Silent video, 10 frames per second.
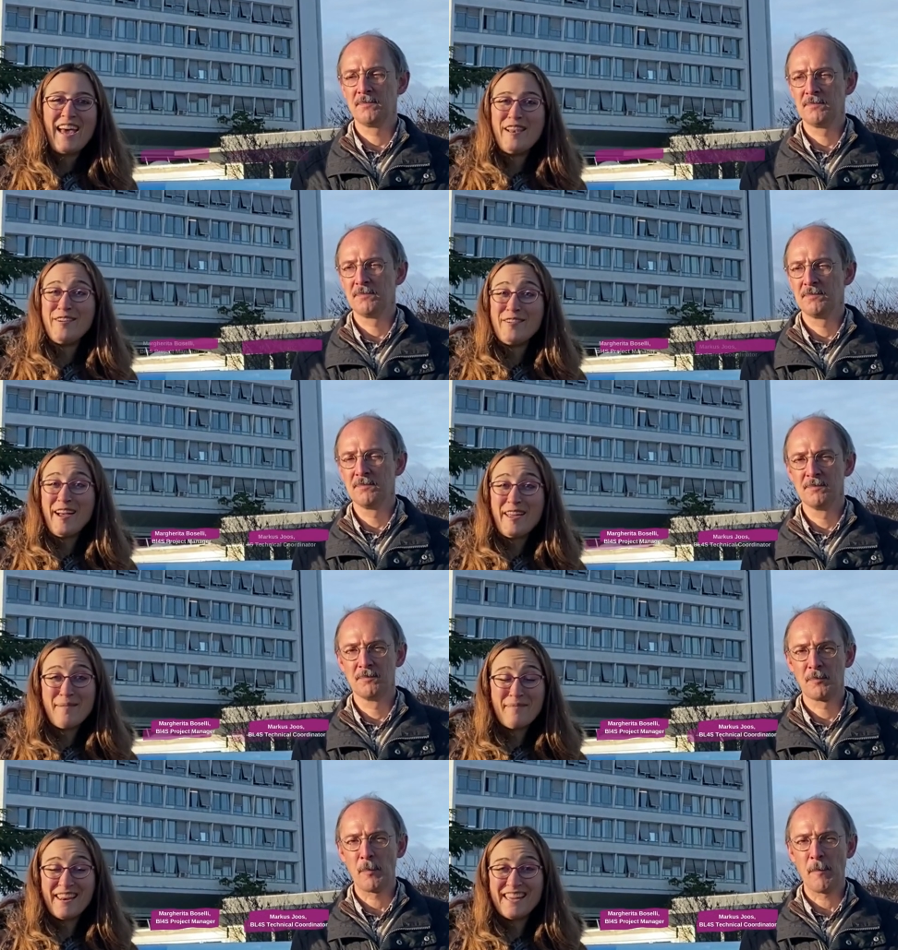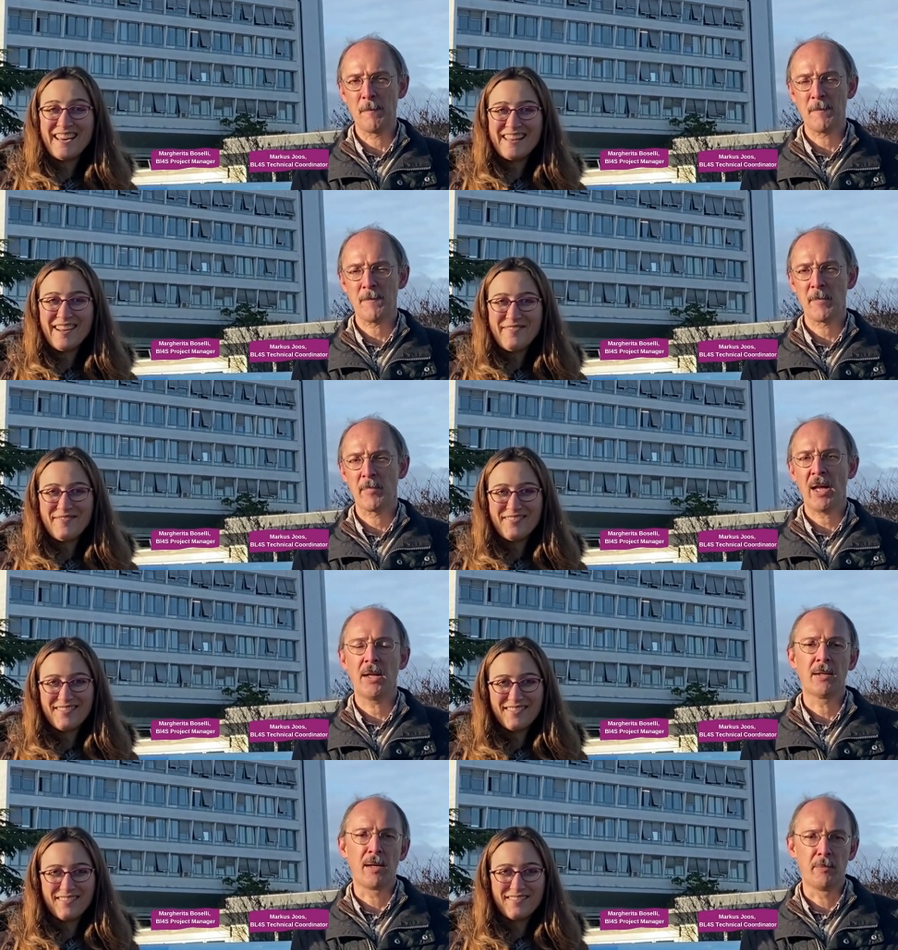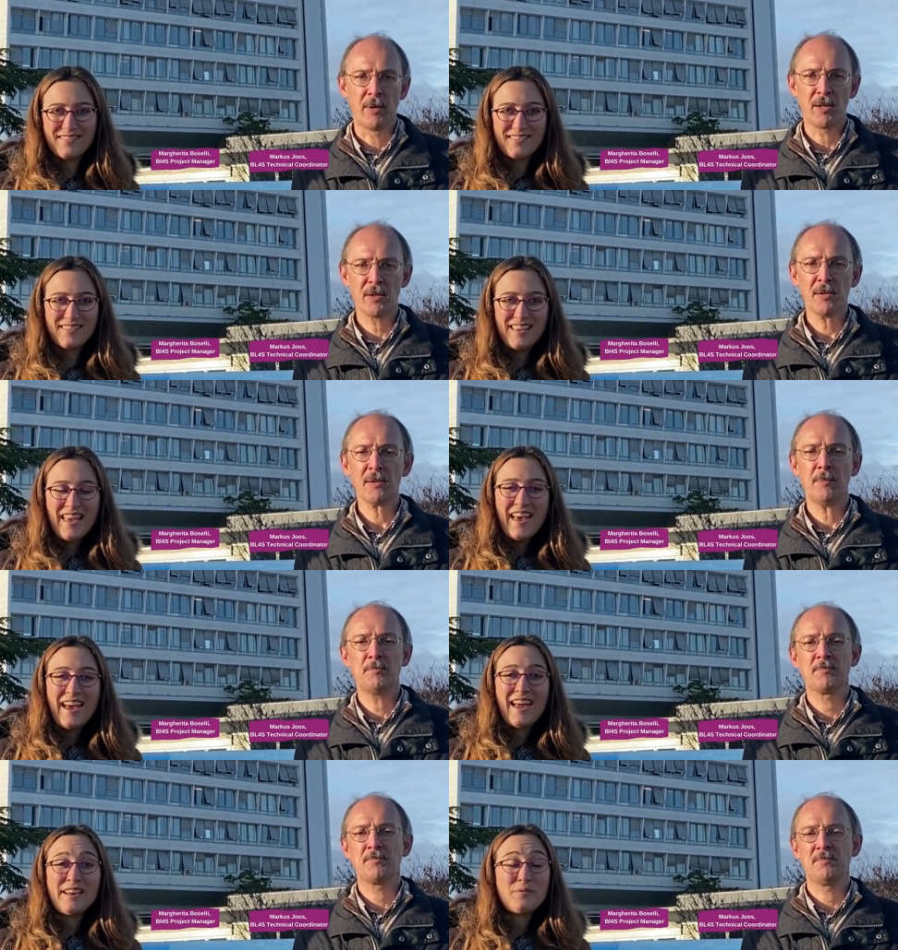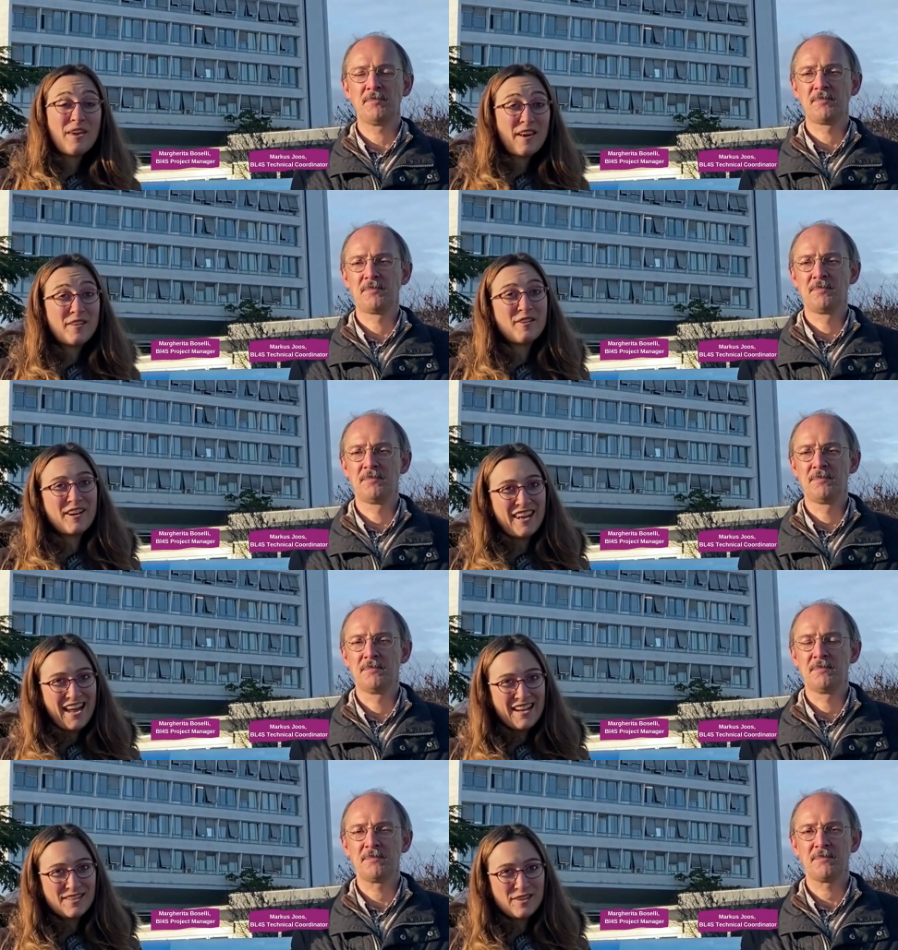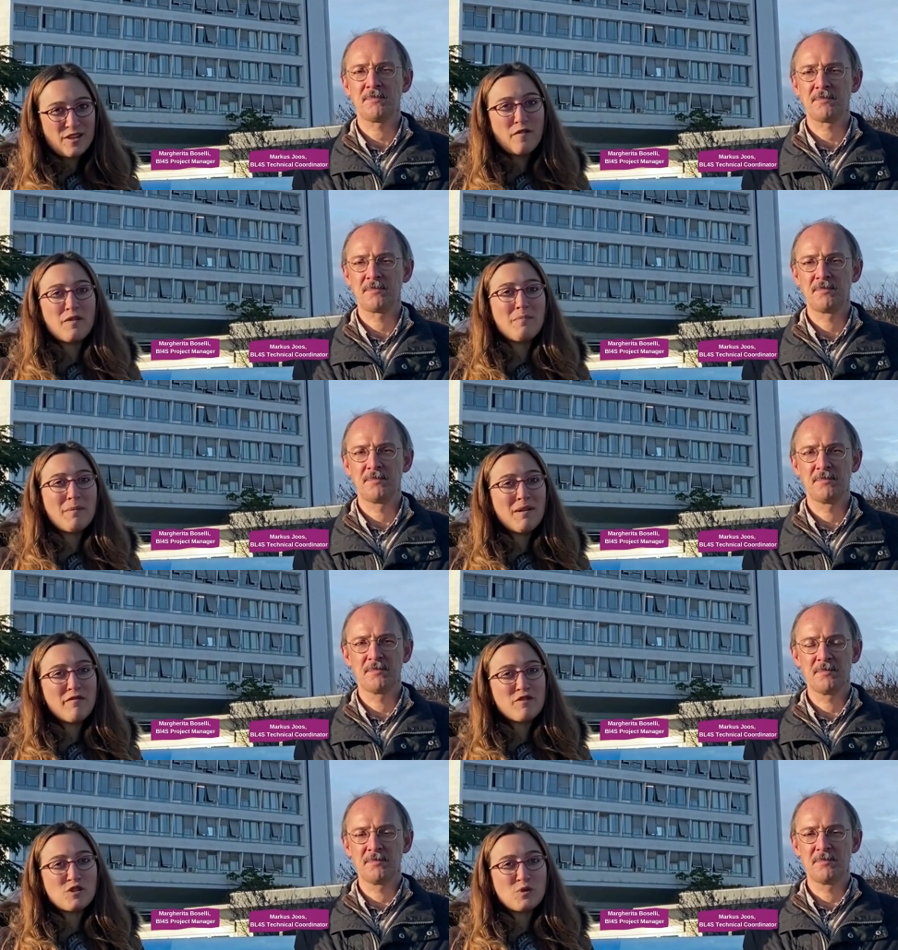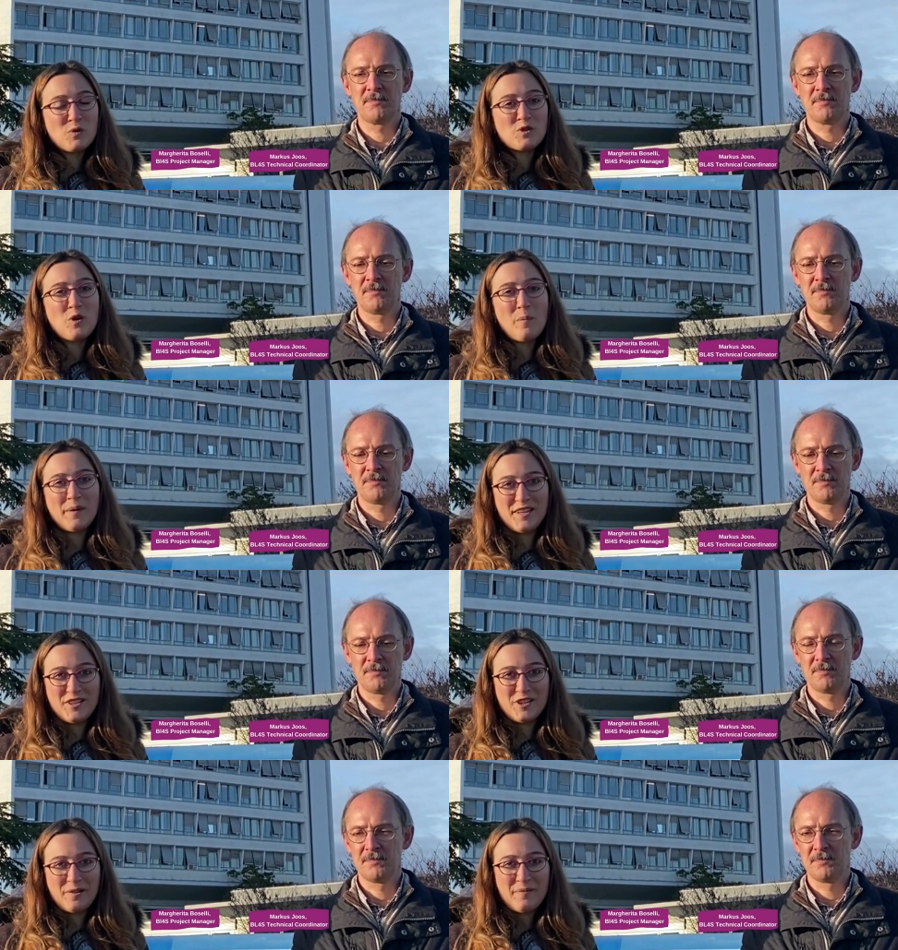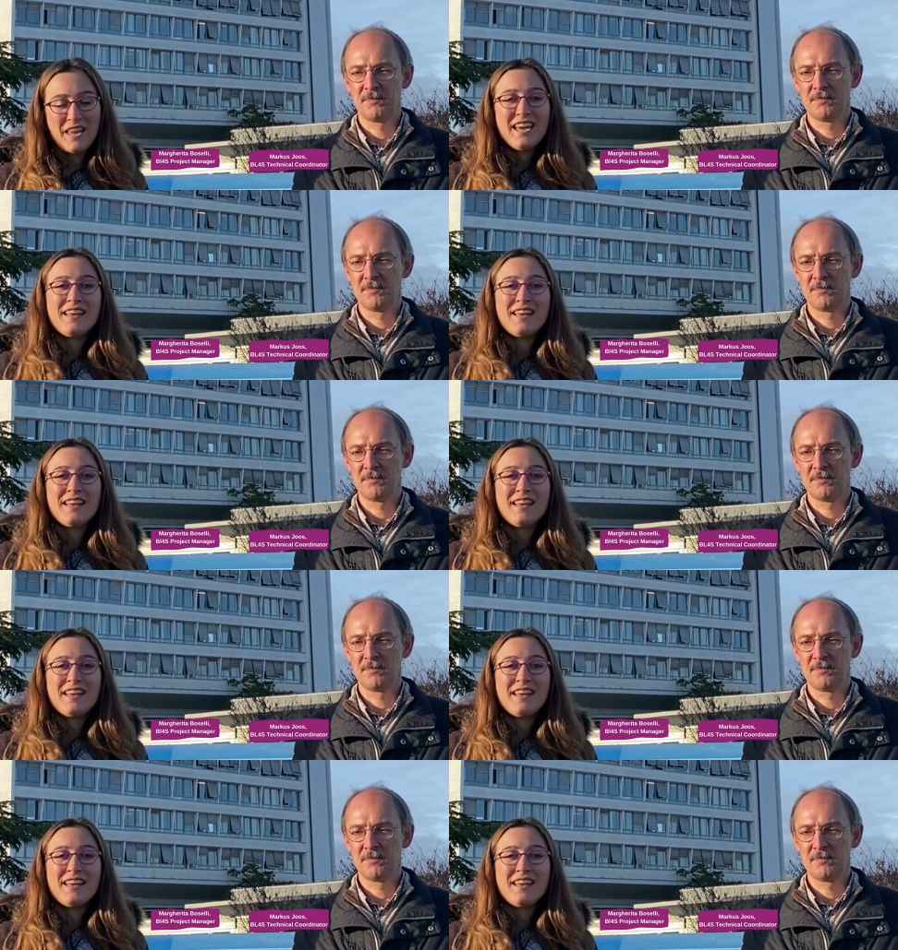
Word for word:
Speaker 1: Hello, I am Margarita. And I am Marcus. And we are the organizers of the Beamline for Schools competition.